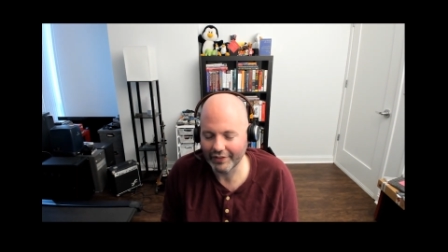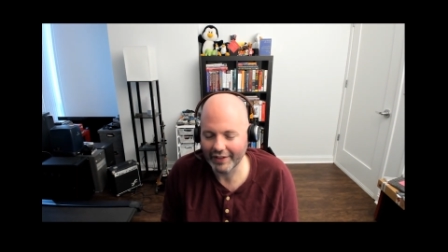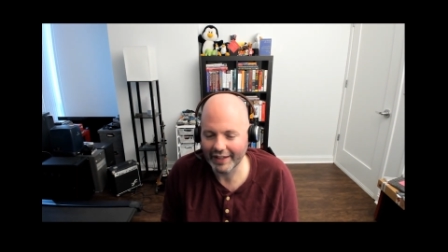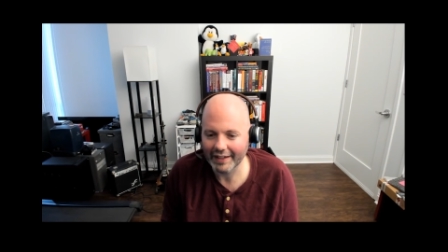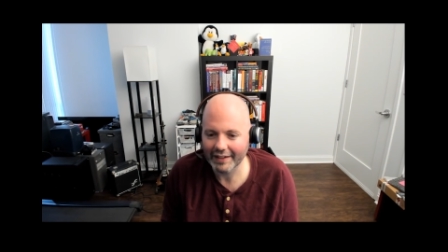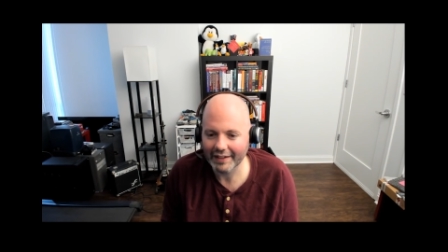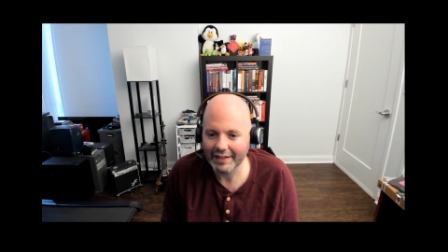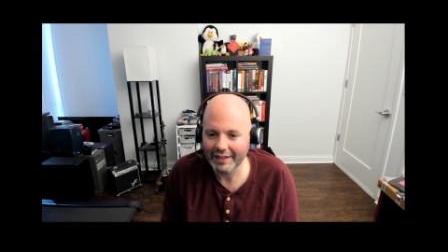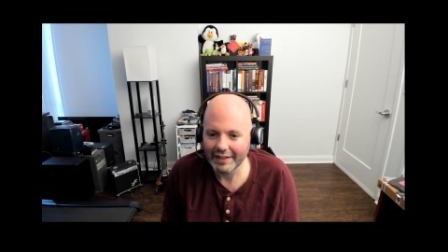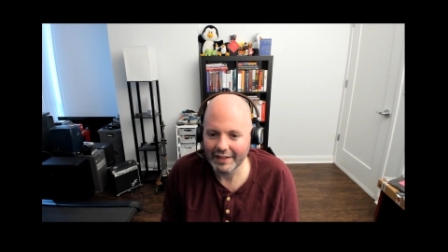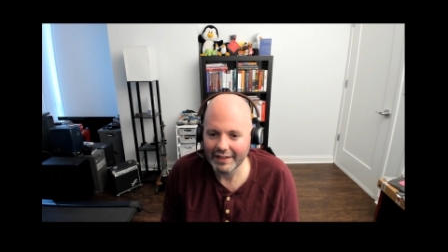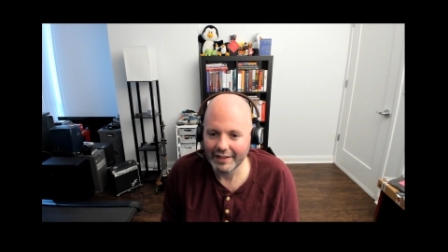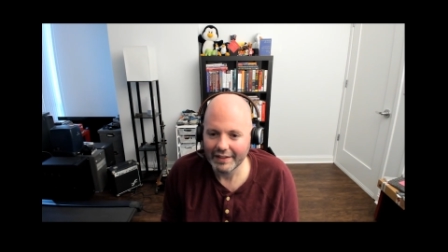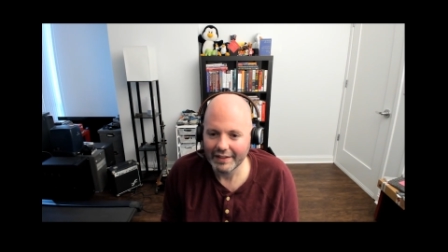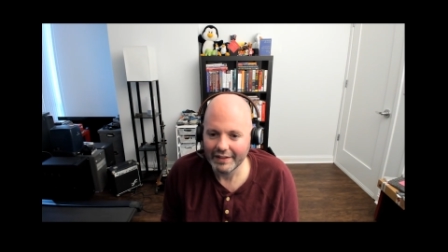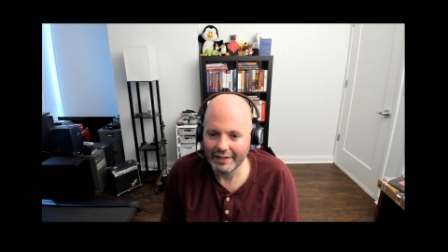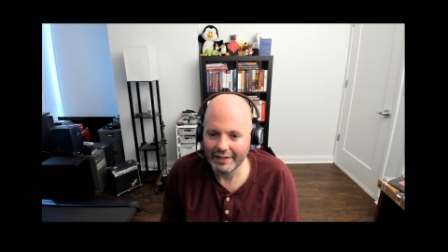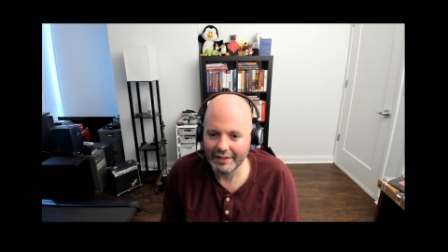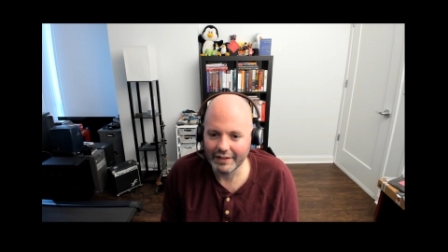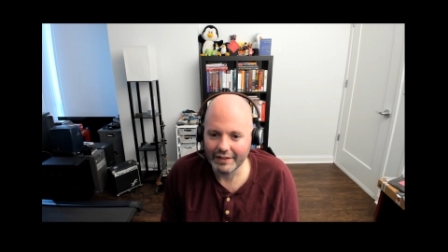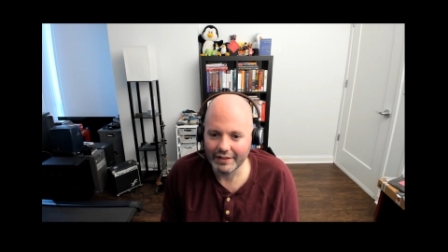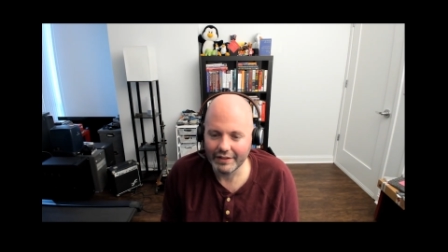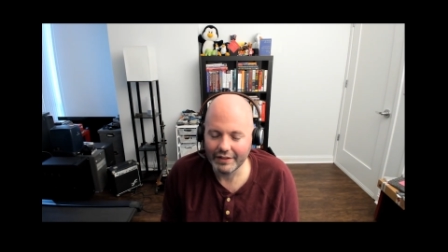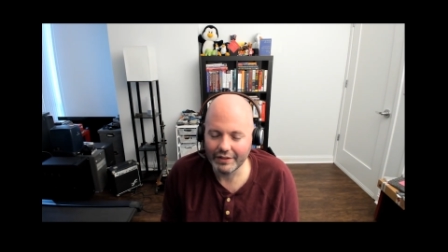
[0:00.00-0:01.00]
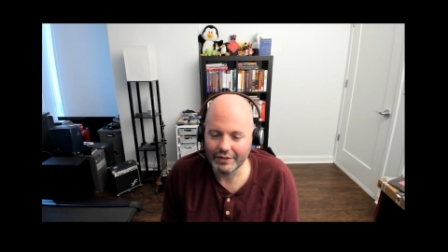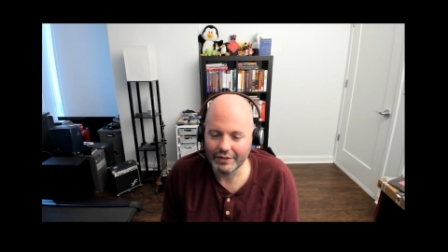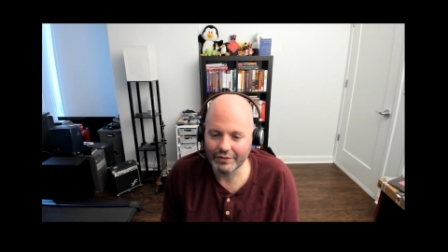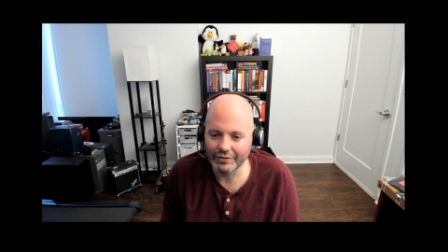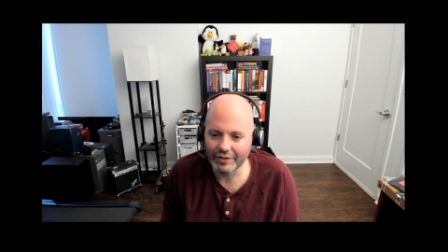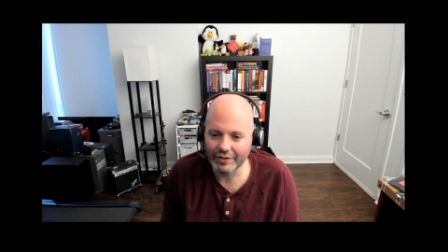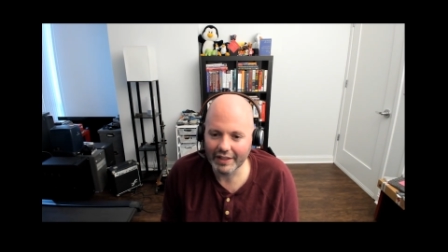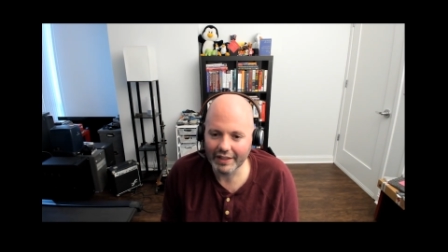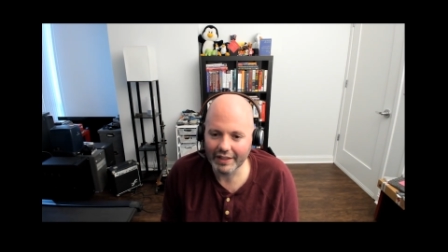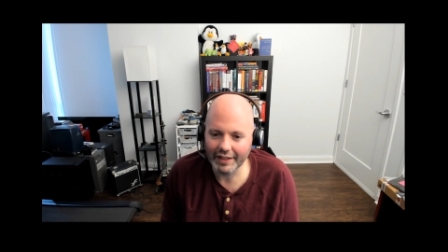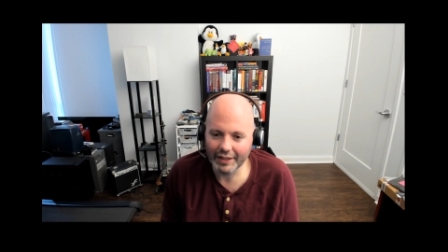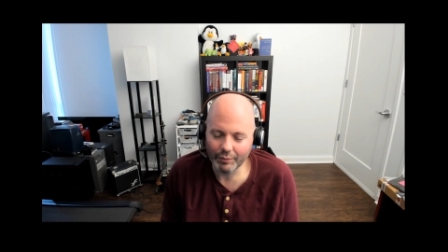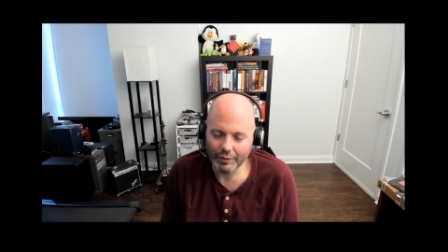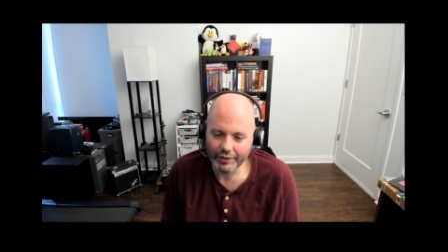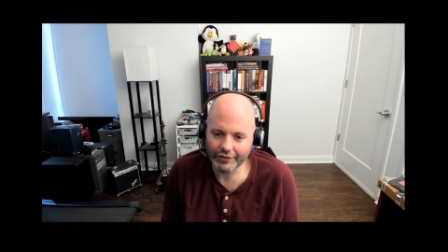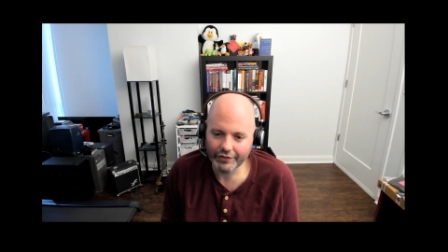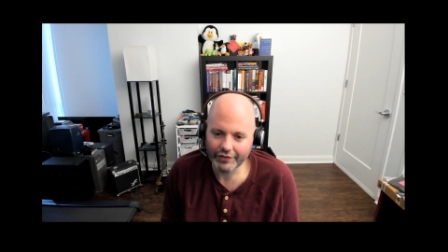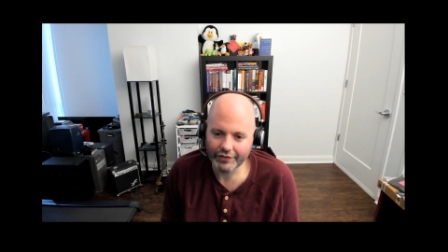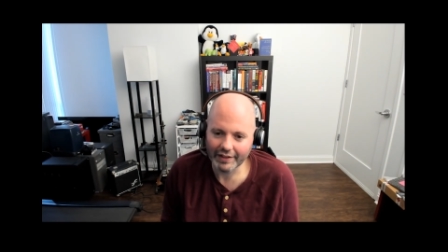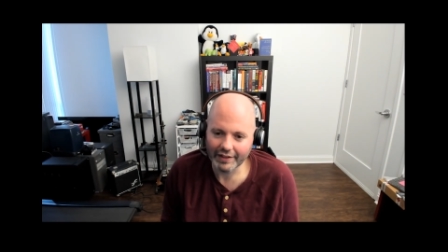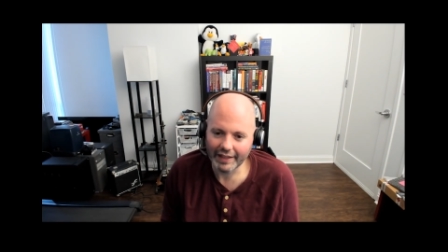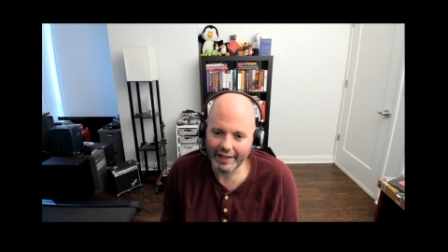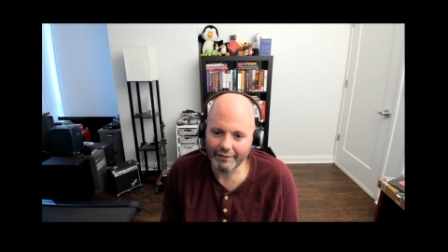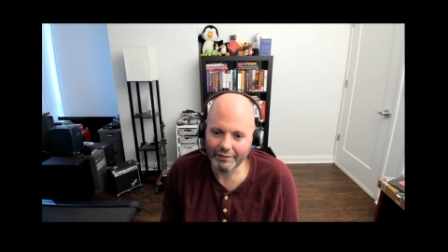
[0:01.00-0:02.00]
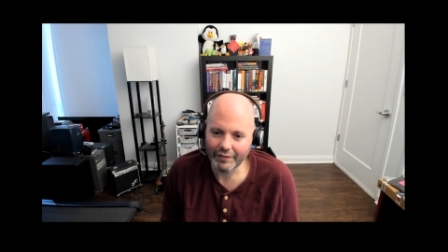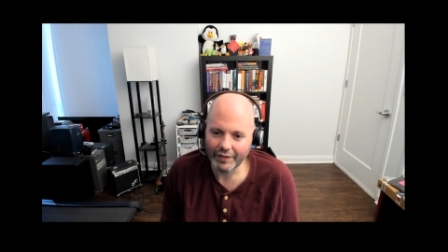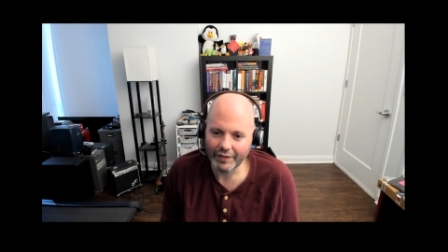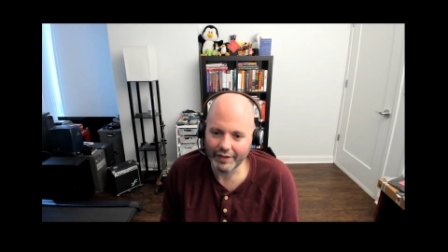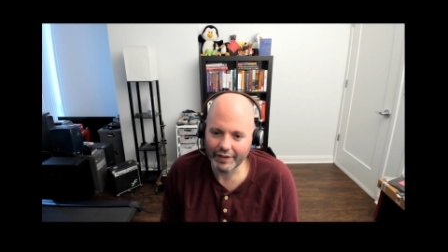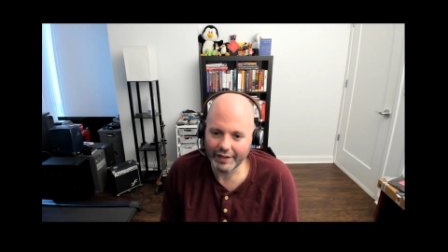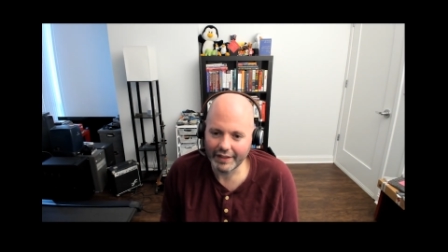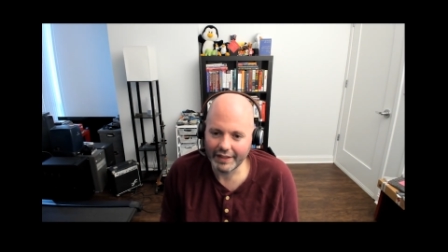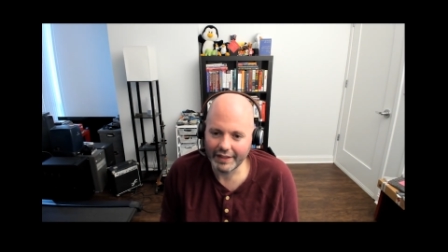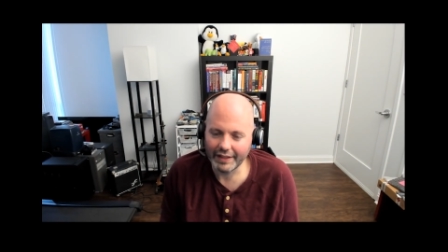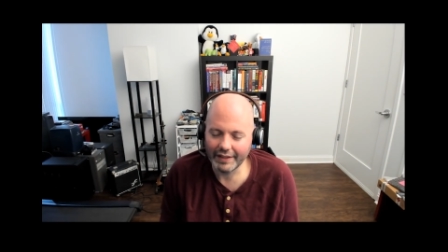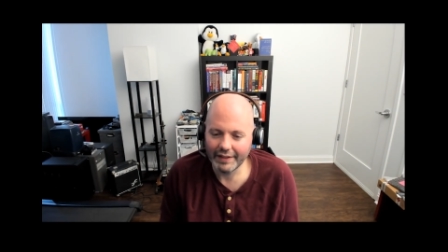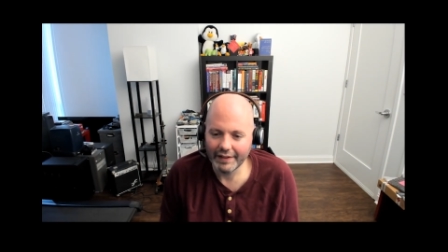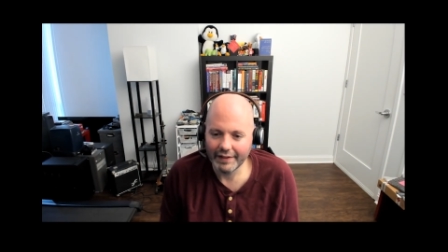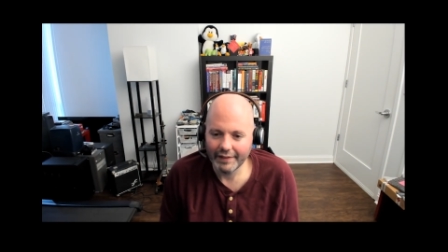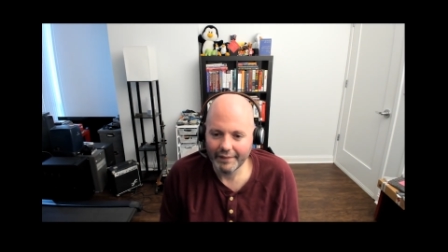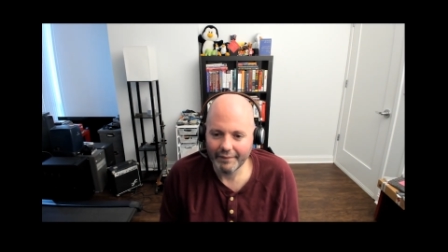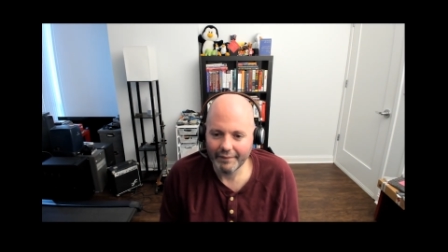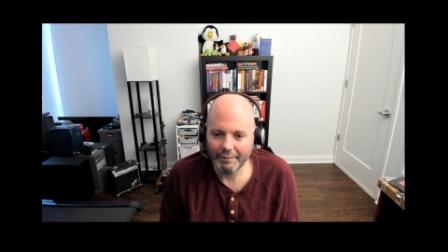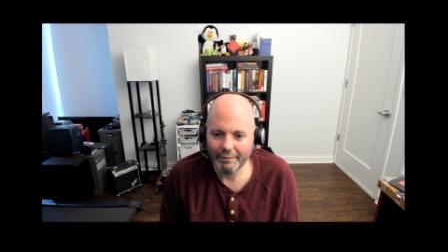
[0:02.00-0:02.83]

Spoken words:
that you really want to let the